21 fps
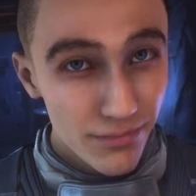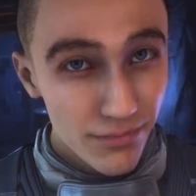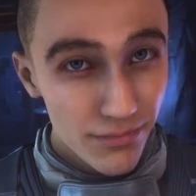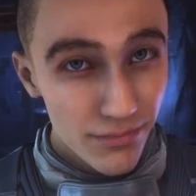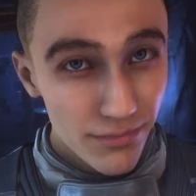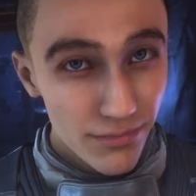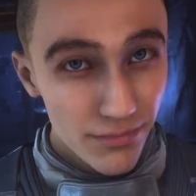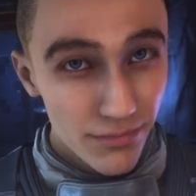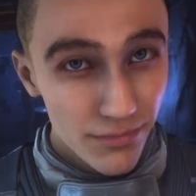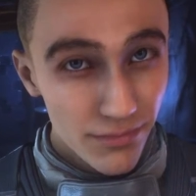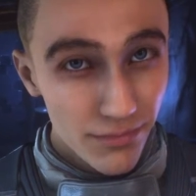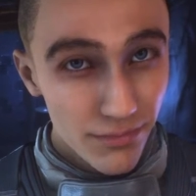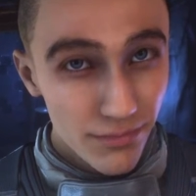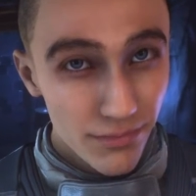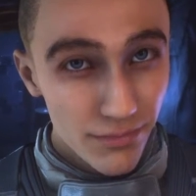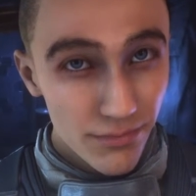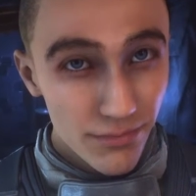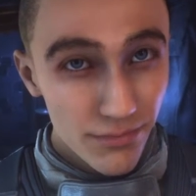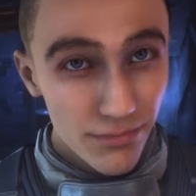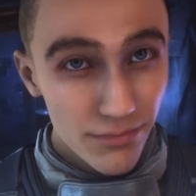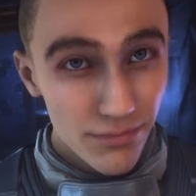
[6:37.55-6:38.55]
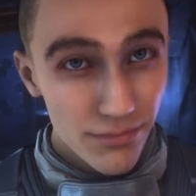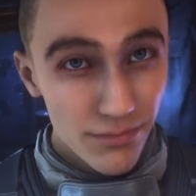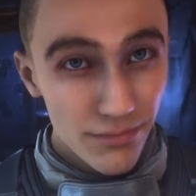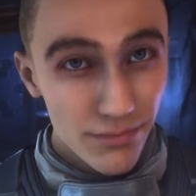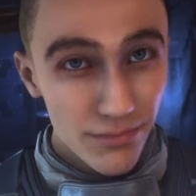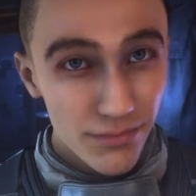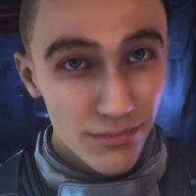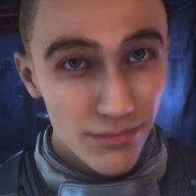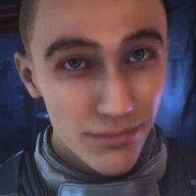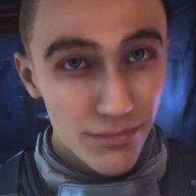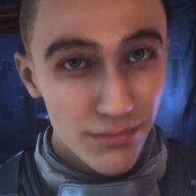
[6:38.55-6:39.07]
Every good Javelin pilot
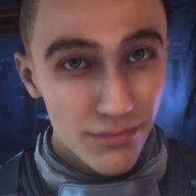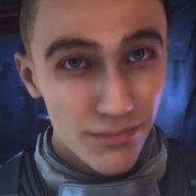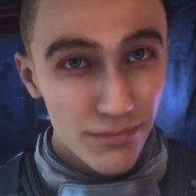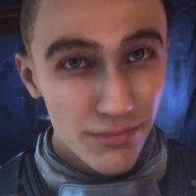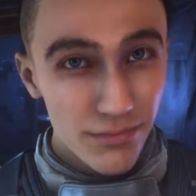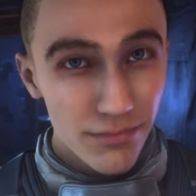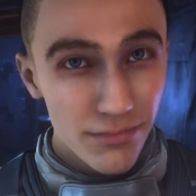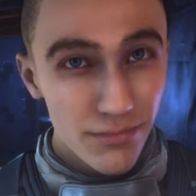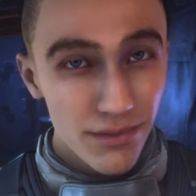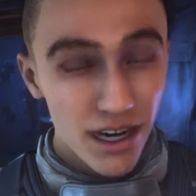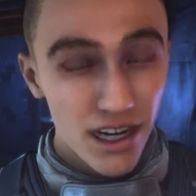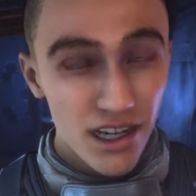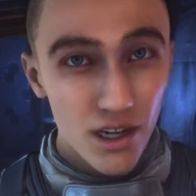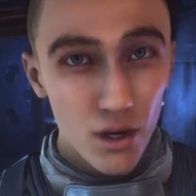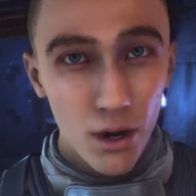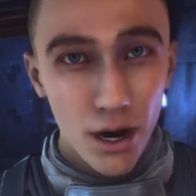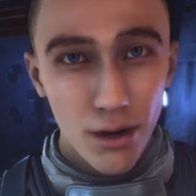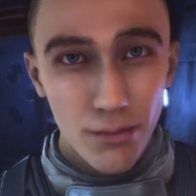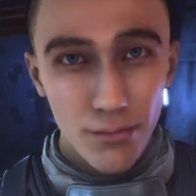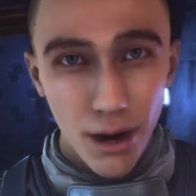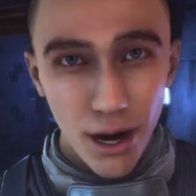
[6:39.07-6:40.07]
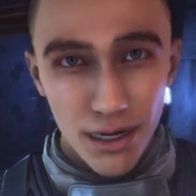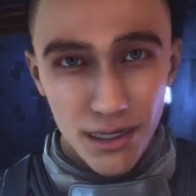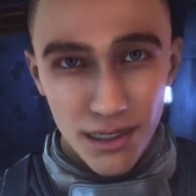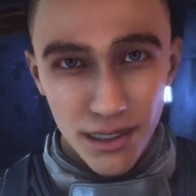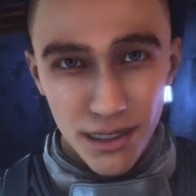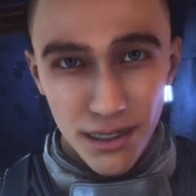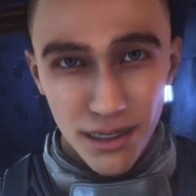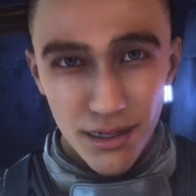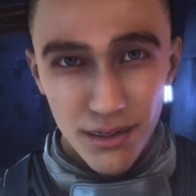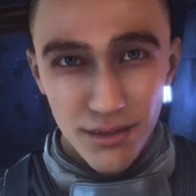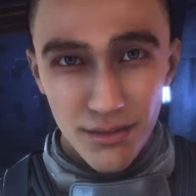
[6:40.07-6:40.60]
needs a cipher. That is not what I
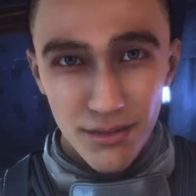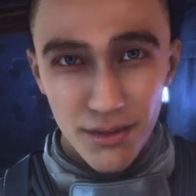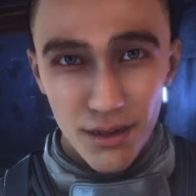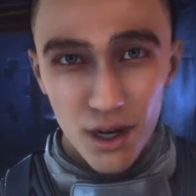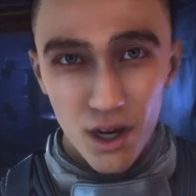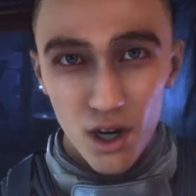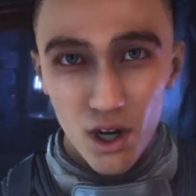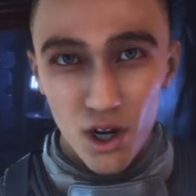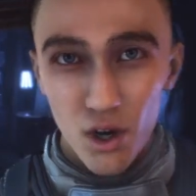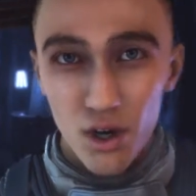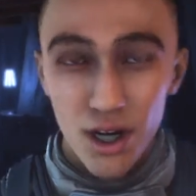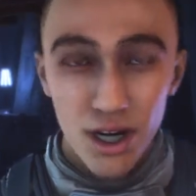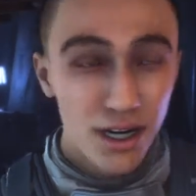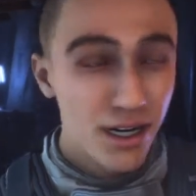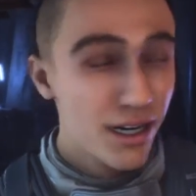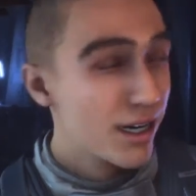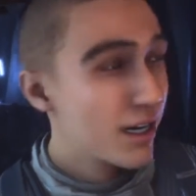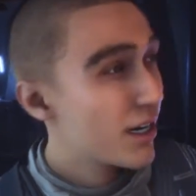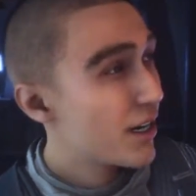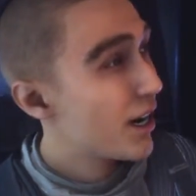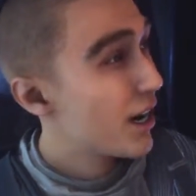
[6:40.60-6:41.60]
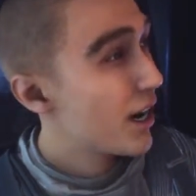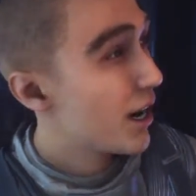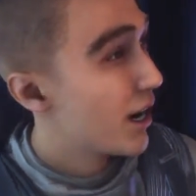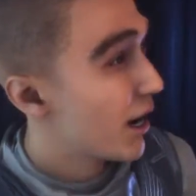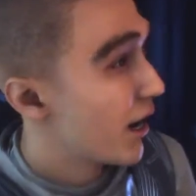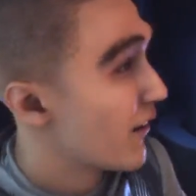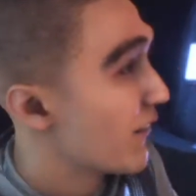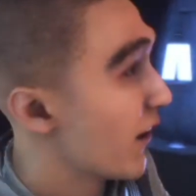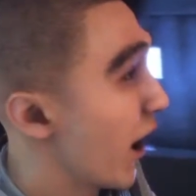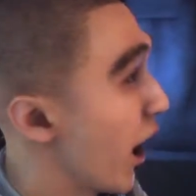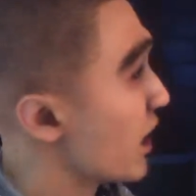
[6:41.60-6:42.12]
meant. Look, oh.
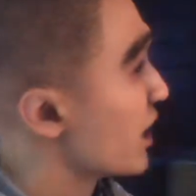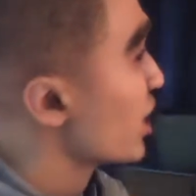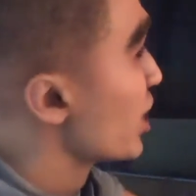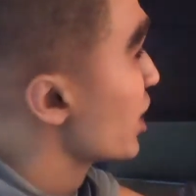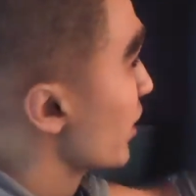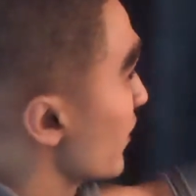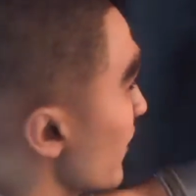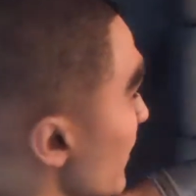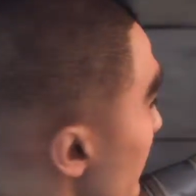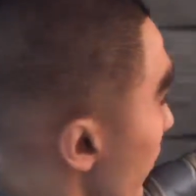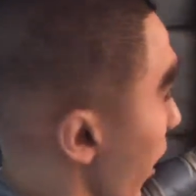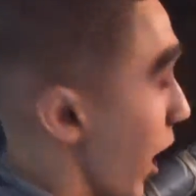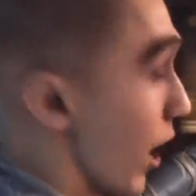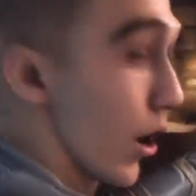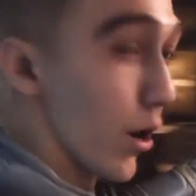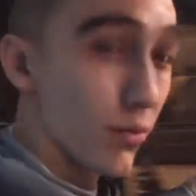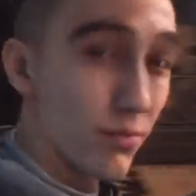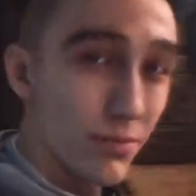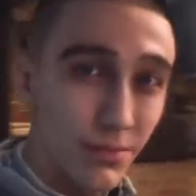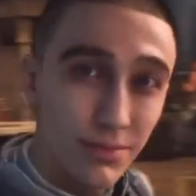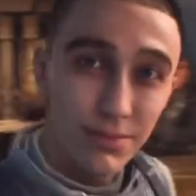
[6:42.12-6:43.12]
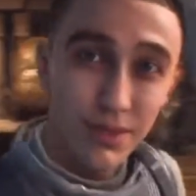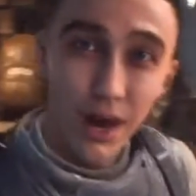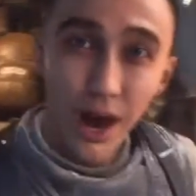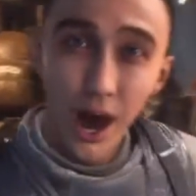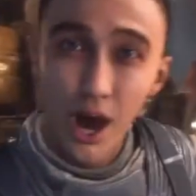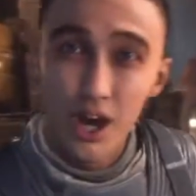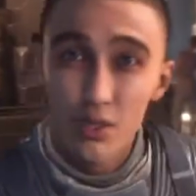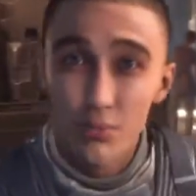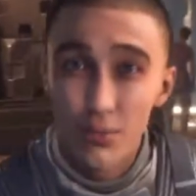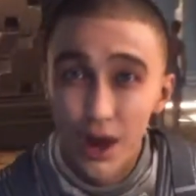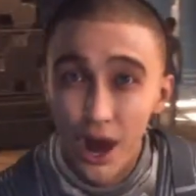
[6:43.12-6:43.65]
if I had a suit of my own,
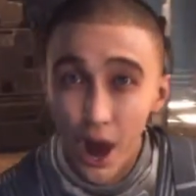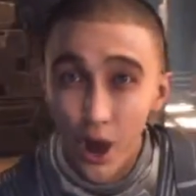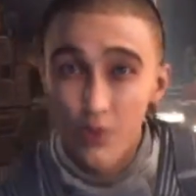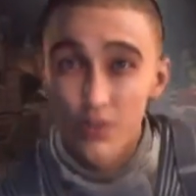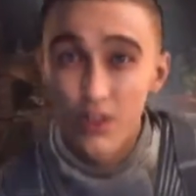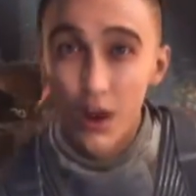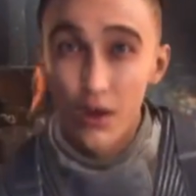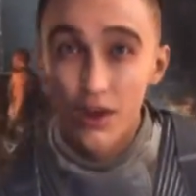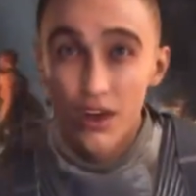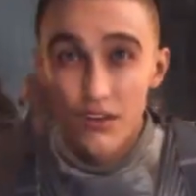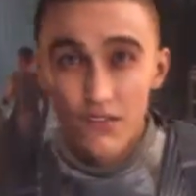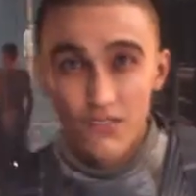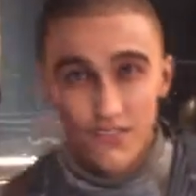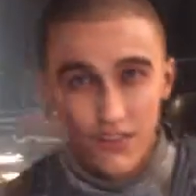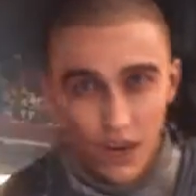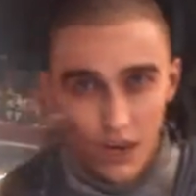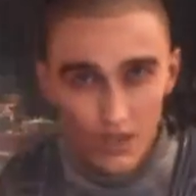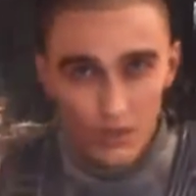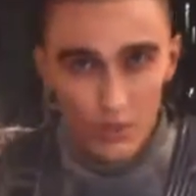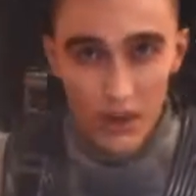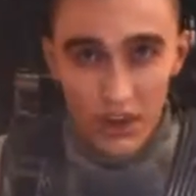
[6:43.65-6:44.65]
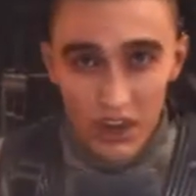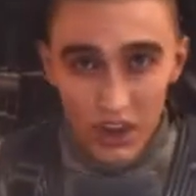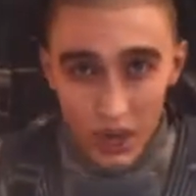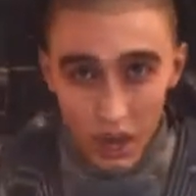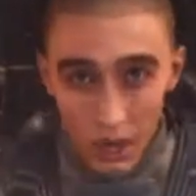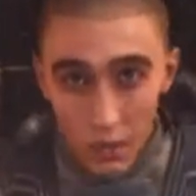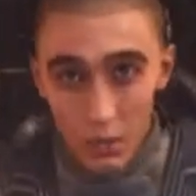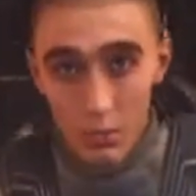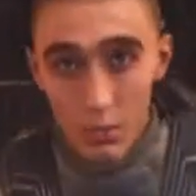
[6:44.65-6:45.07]
I could be out there in the field with you.